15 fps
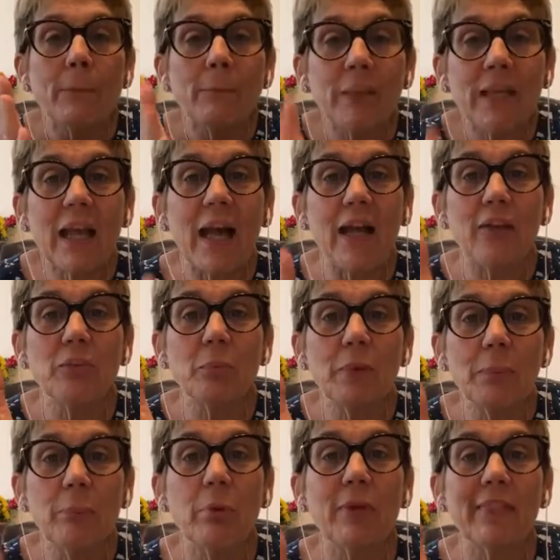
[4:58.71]
because
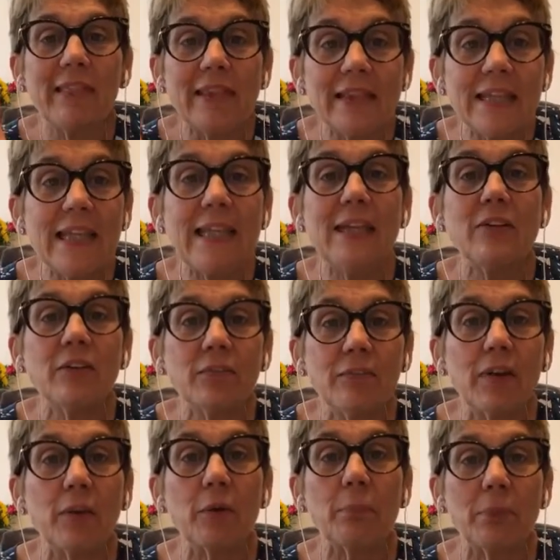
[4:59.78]
we put the needs of
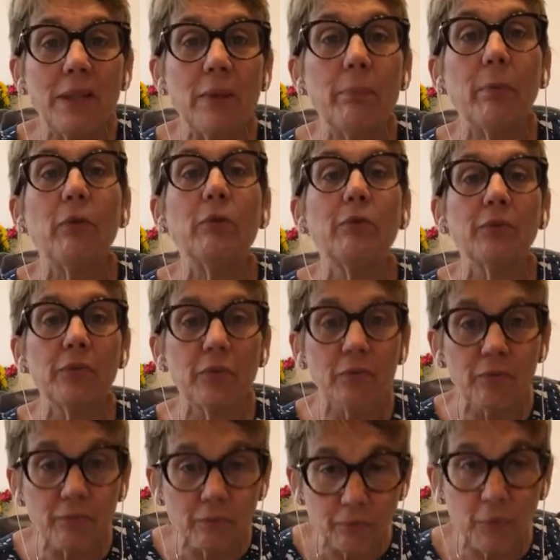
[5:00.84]
other people
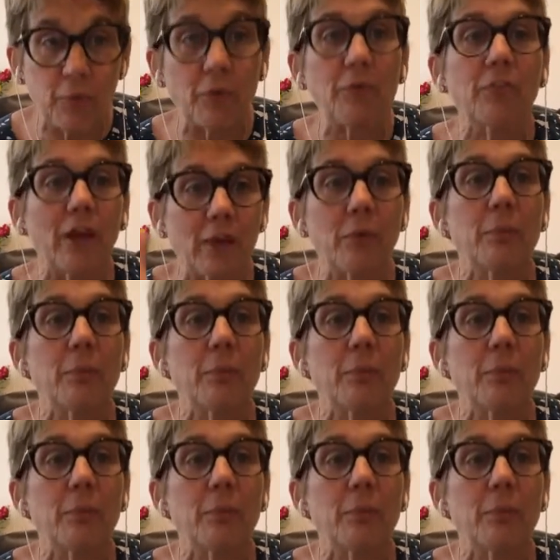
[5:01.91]
first,